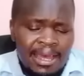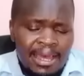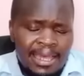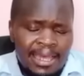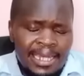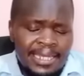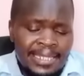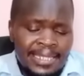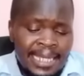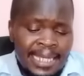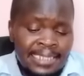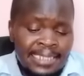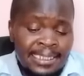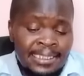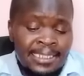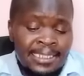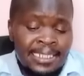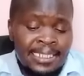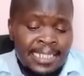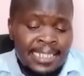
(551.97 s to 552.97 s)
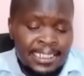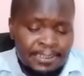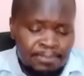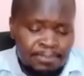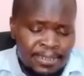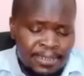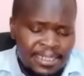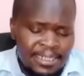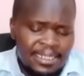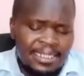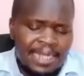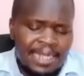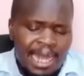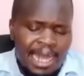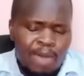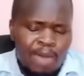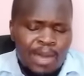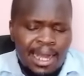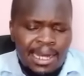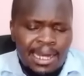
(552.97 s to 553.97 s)
And just as I did explain in
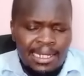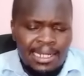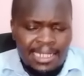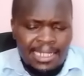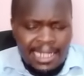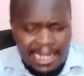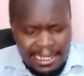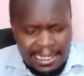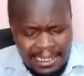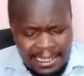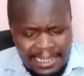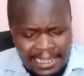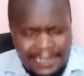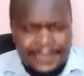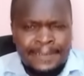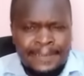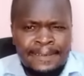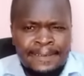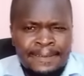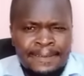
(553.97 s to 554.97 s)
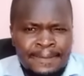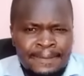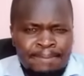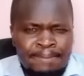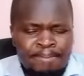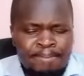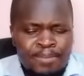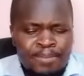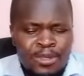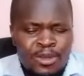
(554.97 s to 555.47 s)
our earlier analysis,